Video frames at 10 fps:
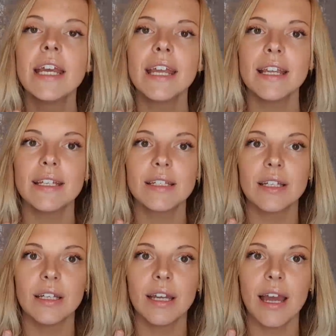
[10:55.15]
is
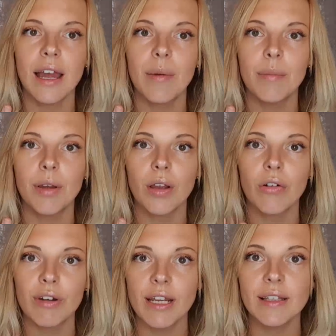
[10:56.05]
to
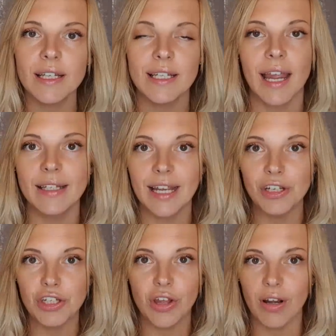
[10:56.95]
create these signs. I
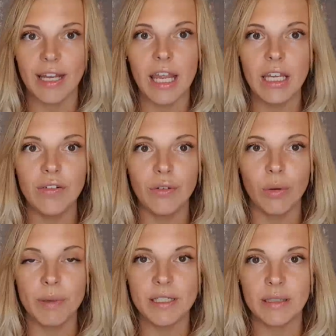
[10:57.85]
just got like
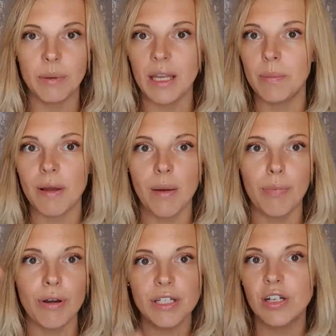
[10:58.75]
A4 pieces of paper,
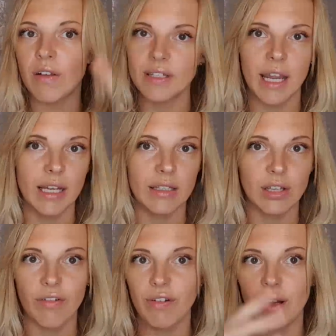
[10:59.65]
printed off signs
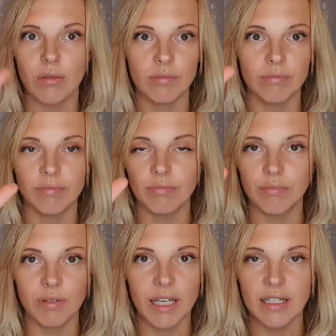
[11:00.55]
off like the